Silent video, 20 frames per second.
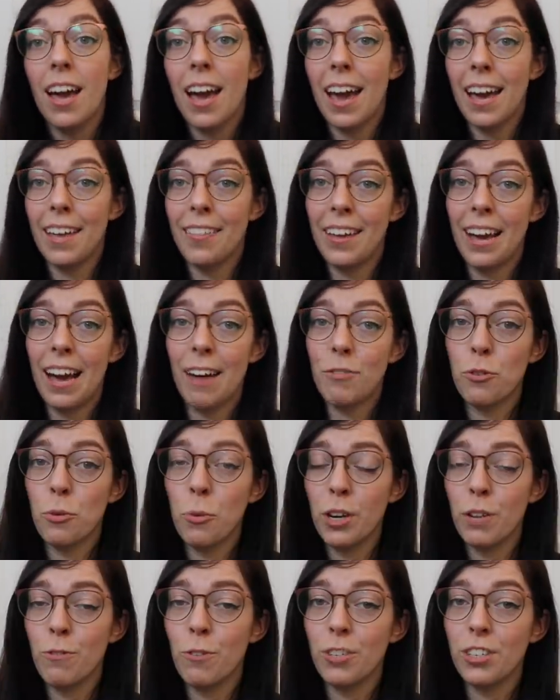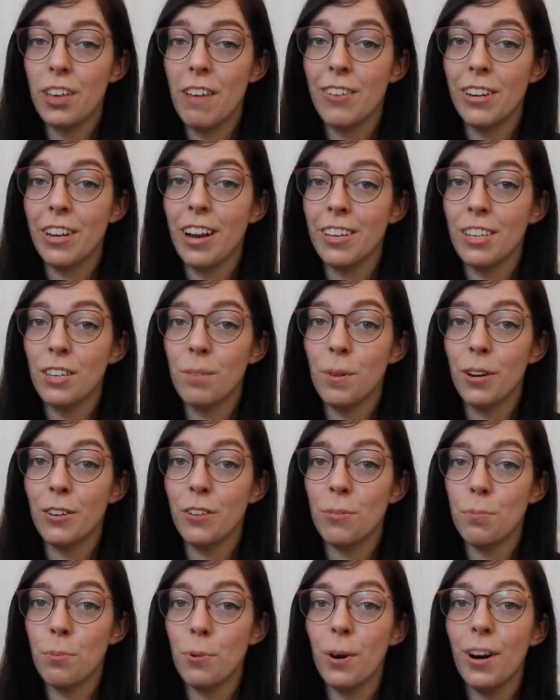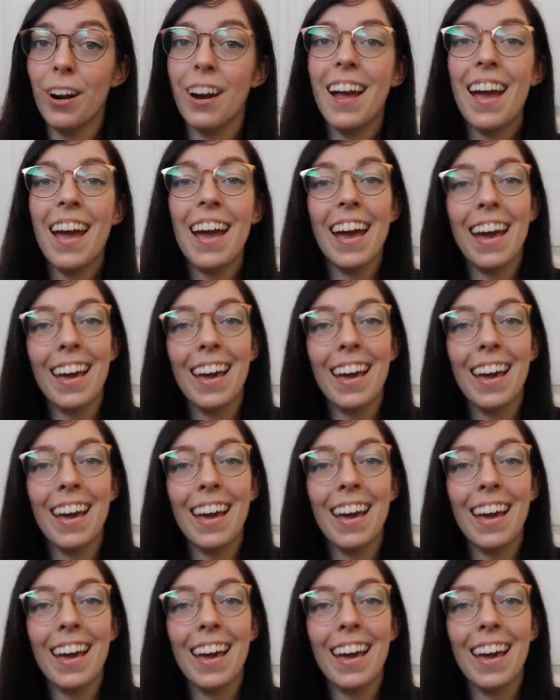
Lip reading: and they have 24/7 customer support,